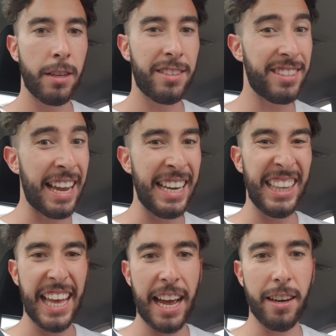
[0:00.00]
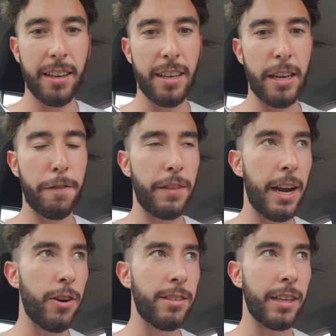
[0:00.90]
saying that if
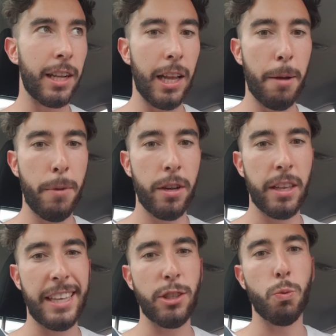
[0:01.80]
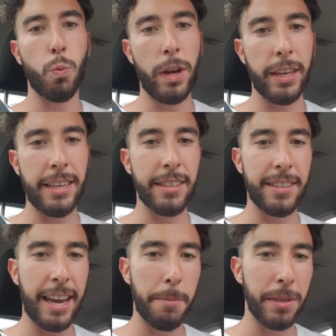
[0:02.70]
there is a club that's willing to
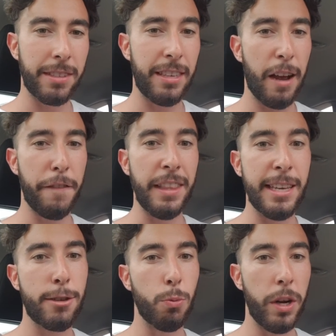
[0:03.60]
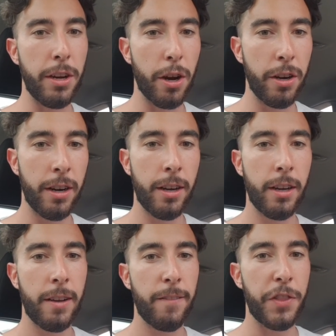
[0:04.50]
take Mustafi this window,
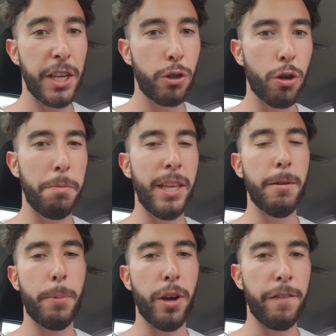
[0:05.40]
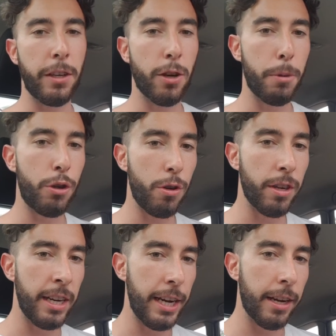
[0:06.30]
this could be the perfect
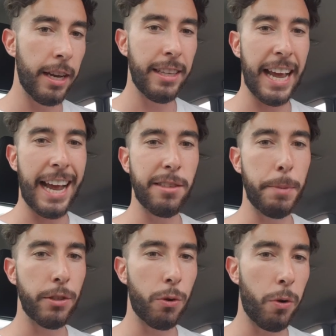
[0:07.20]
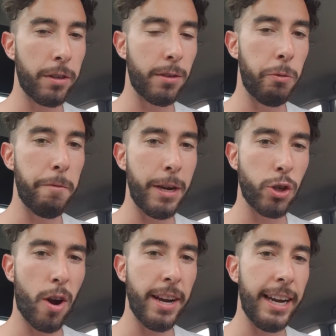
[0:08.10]
opportunity. There has been talks that we've been
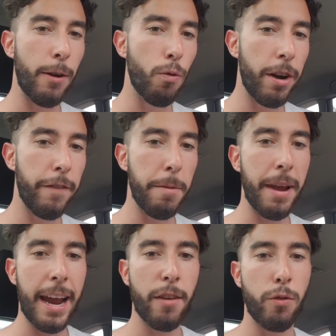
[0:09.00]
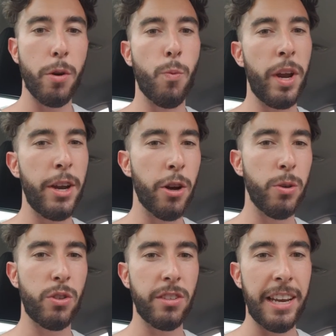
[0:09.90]
trying to get rid of him every window
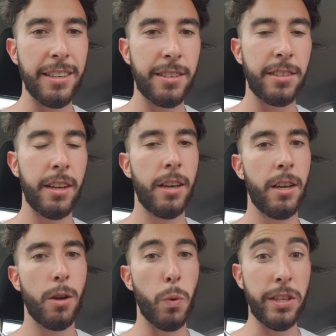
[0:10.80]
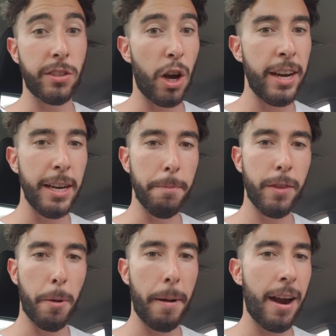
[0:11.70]
since we signed him.
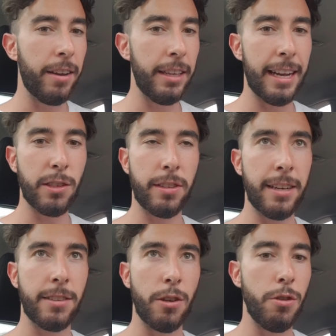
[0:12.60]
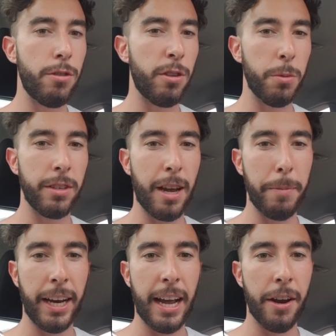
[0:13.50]
Apparently, that's the news that was
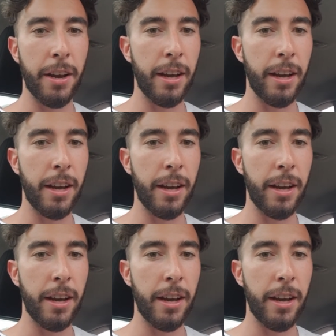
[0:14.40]
coming out